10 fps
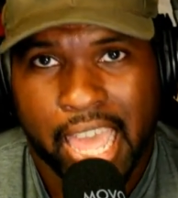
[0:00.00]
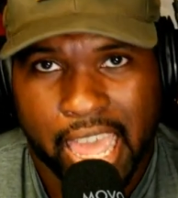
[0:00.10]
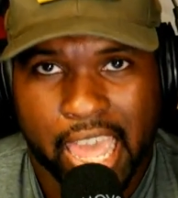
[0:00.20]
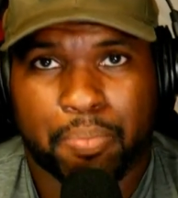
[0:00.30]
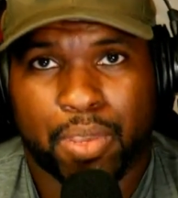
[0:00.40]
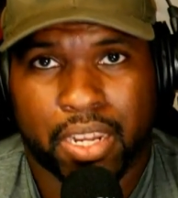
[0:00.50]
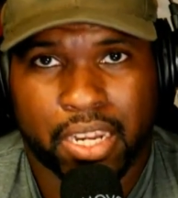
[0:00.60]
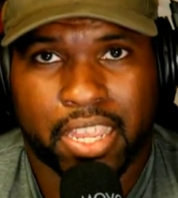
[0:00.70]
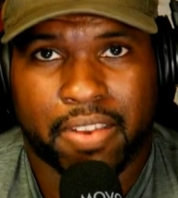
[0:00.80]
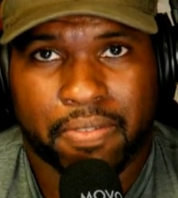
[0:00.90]

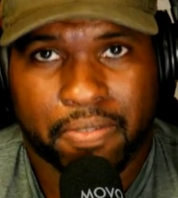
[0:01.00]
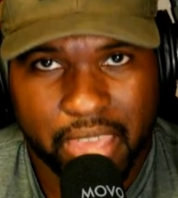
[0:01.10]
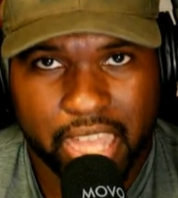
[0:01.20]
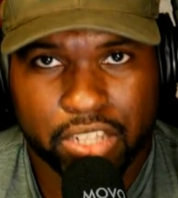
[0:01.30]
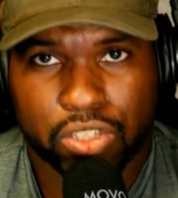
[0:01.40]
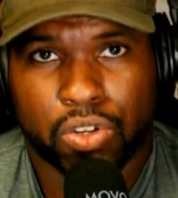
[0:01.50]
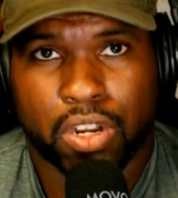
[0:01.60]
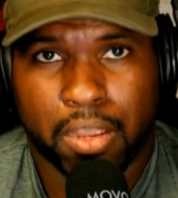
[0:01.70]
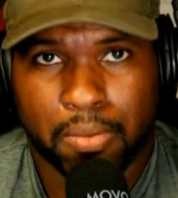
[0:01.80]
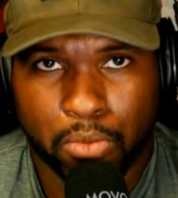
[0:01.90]
happening faster
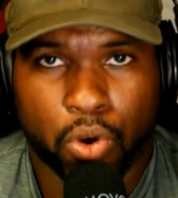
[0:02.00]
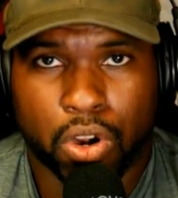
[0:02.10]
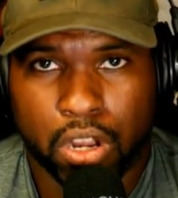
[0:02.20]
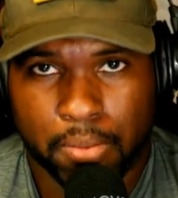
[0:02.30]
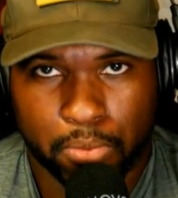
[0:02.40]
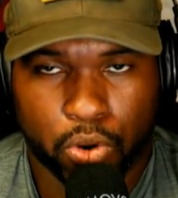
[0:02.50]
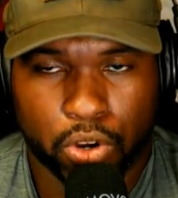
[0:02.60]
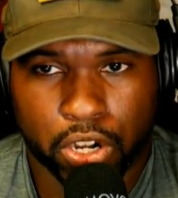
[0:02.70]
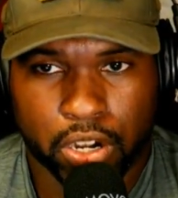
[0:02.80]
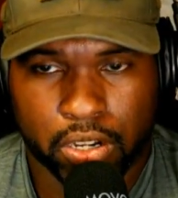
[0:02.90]
and more
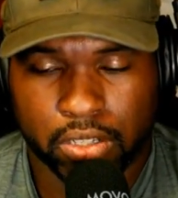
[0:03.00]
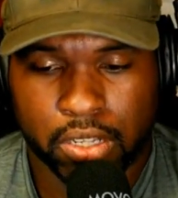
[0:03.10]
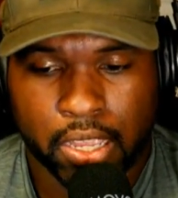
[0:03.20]
occurrence,